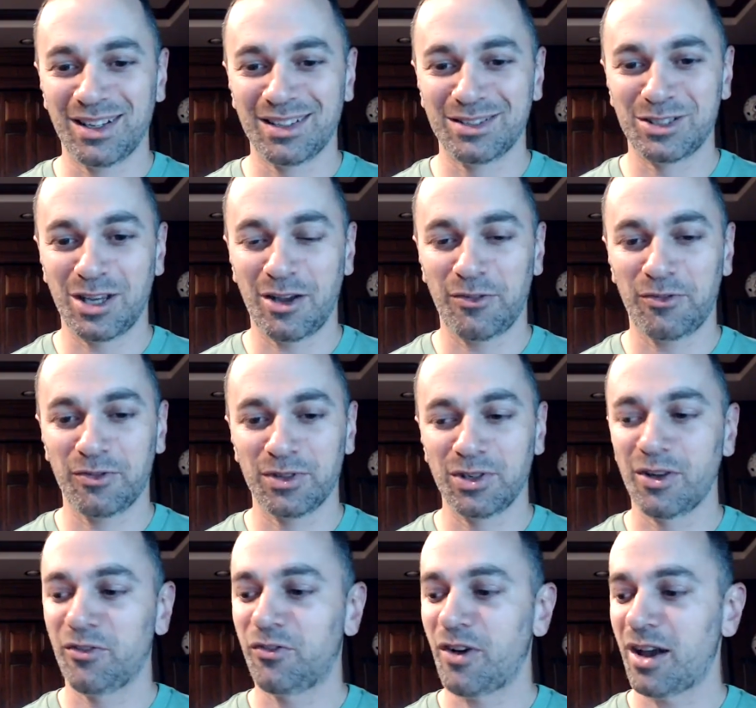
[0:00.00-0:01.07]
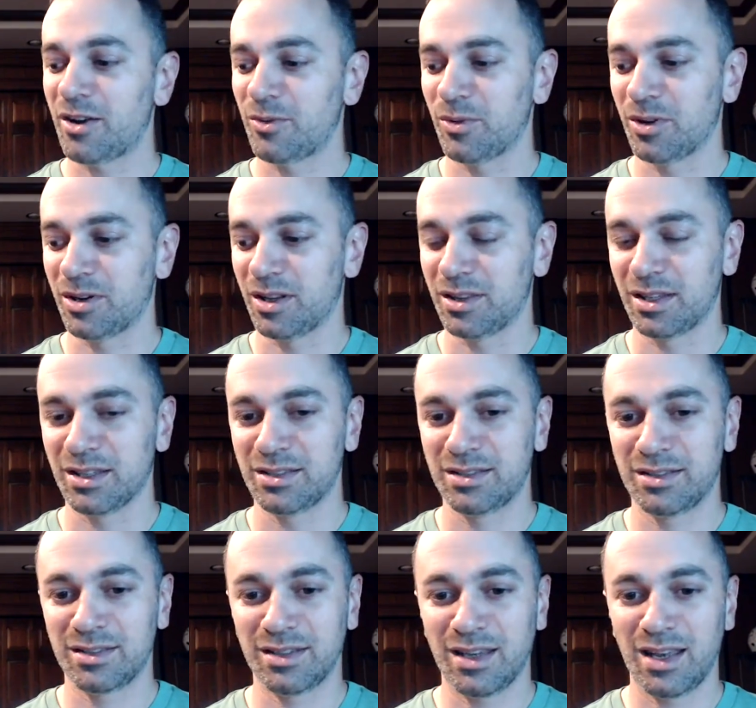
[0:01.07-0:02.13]
Jeff, you have final word on
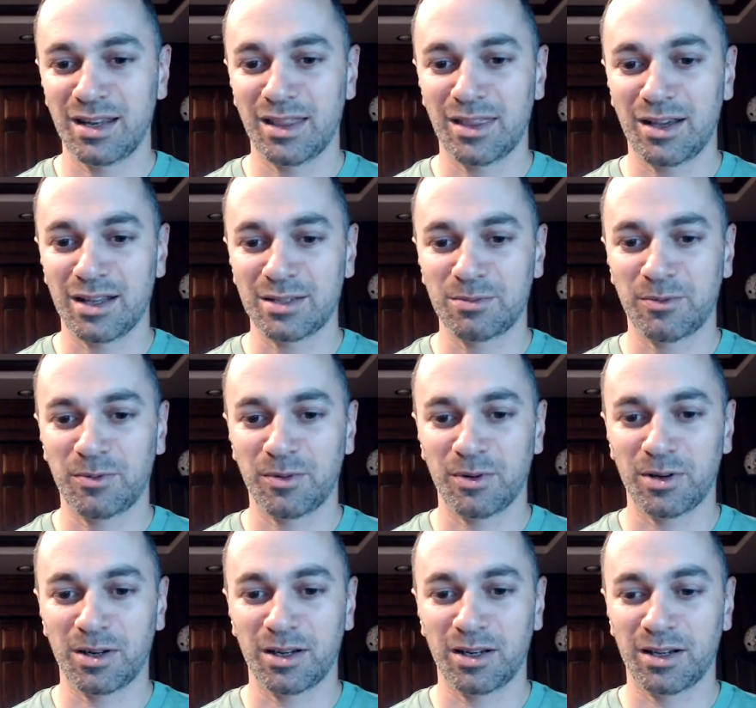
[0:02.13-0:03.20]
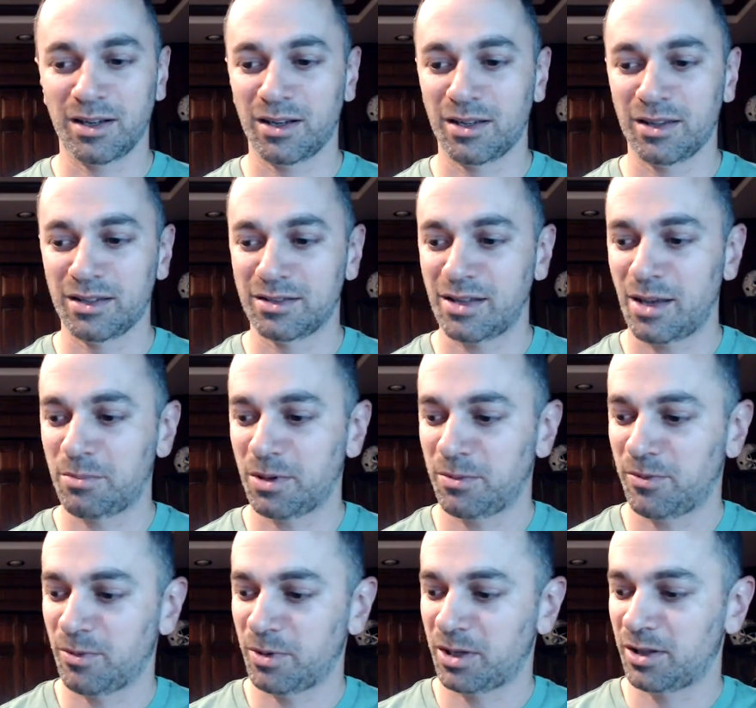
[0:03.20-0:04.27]
this. Any thoughts before on this topic
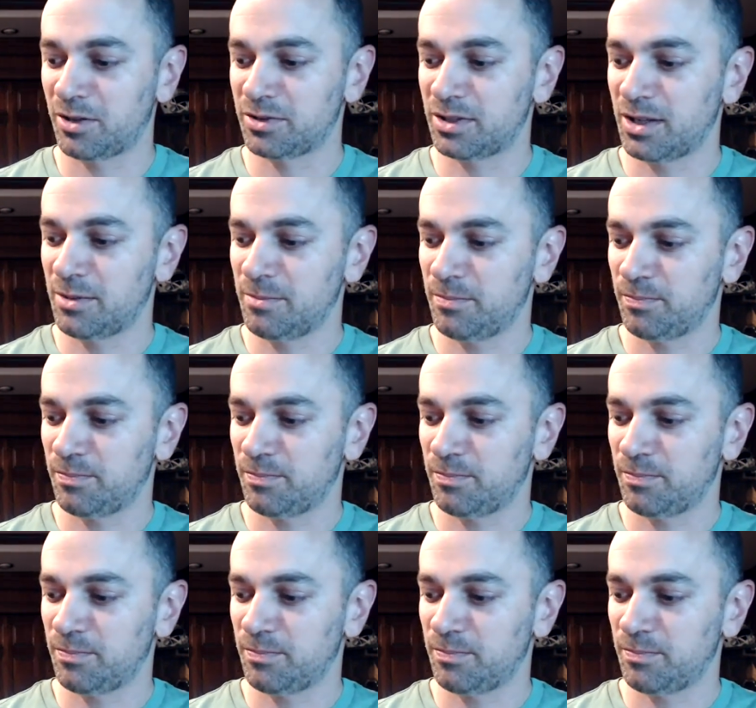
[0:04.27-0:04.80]
before we close it up?